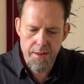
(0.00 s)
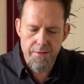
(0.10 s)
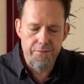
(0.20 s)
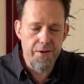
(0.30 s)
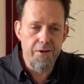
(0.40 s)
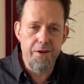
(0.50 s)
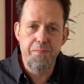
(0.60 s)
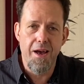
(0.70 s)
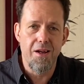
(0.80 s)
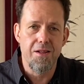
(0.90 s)
Very
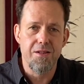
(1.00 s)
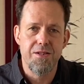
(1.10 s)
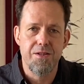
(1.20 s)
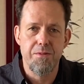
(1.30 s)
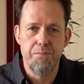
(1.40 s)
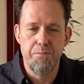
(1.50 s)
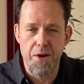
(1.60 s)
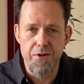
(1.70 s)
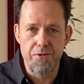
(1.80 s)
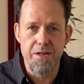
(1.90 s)
balanced,
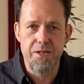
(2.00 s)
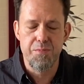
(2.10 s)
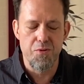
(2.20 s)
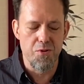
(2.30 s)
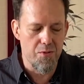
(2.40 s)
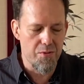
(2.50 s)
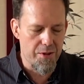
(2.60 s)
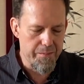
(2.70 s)
buttery smooth.